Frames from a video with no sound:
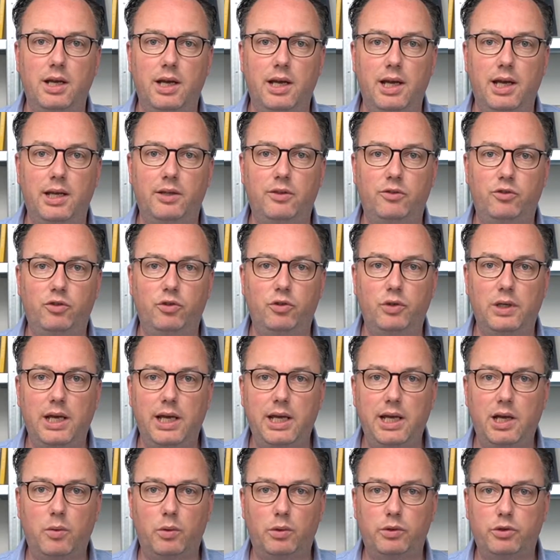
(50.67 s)
And
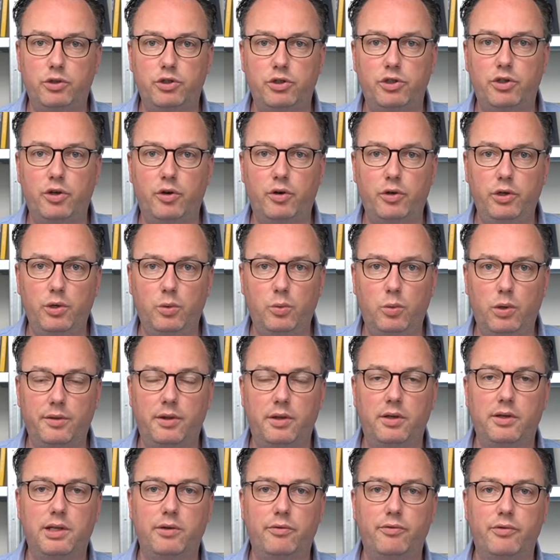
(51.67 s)
today I want to show you what
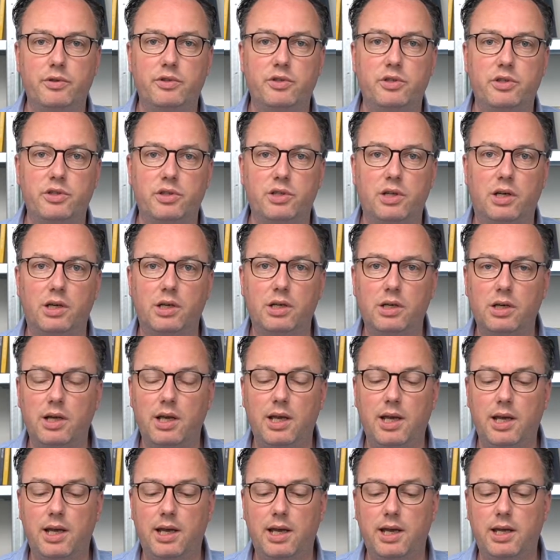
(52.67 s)
the differences are
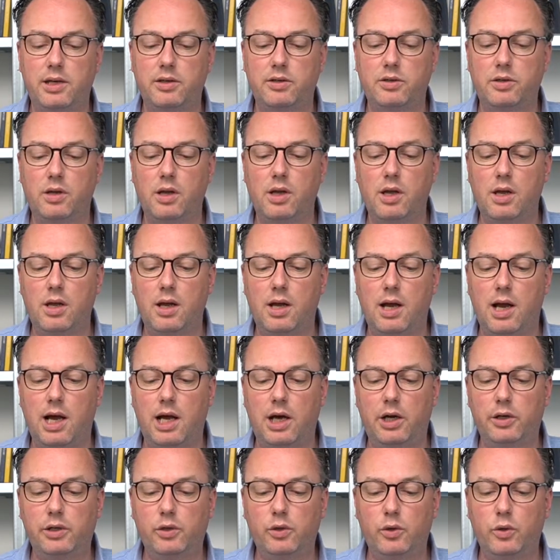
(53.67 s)
and
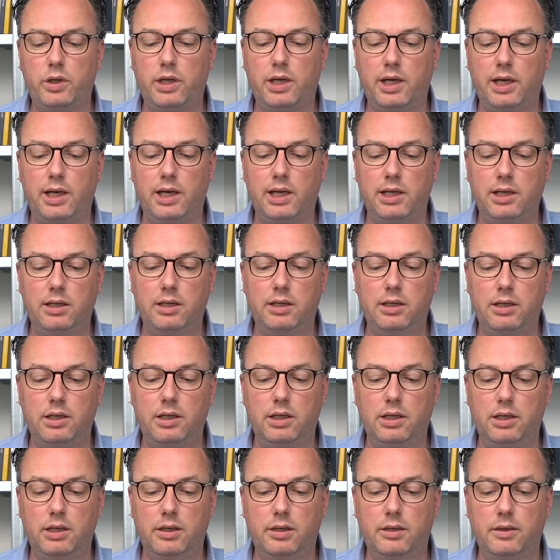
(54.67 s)
how you
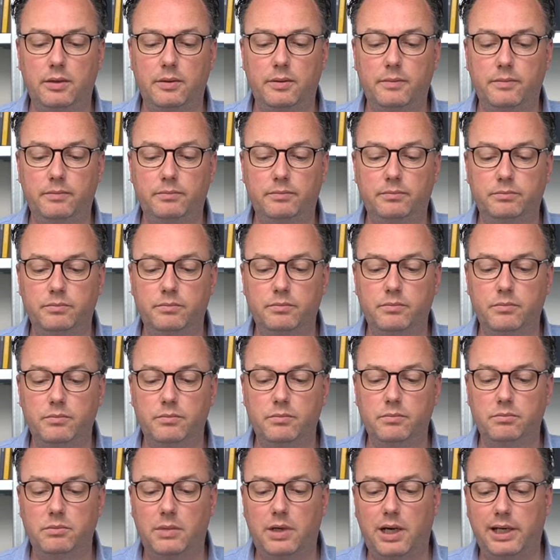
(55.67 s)
can
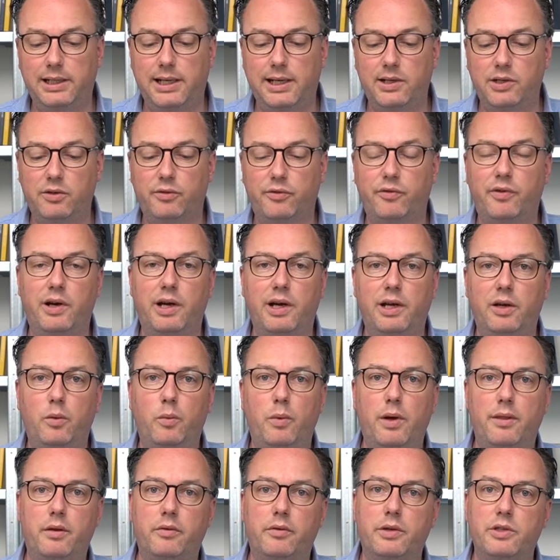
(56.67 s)
identify
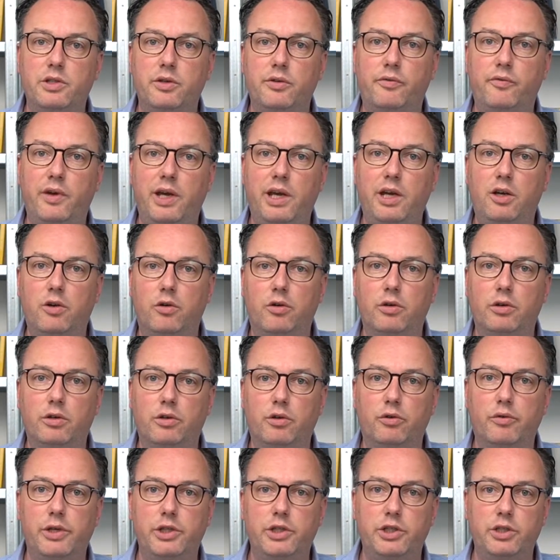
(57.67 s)
whether it's a fake or an
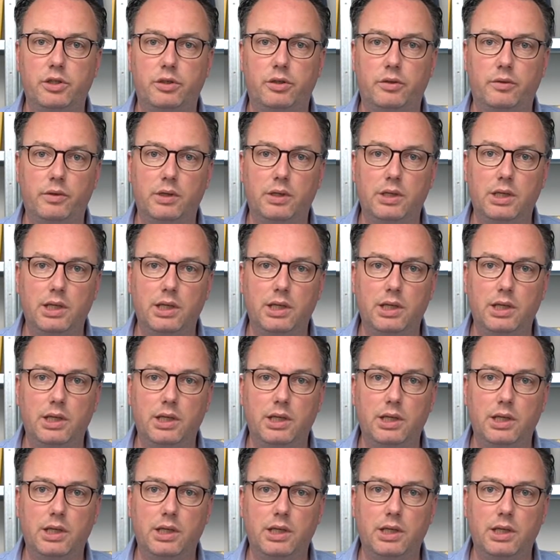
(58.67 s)
original.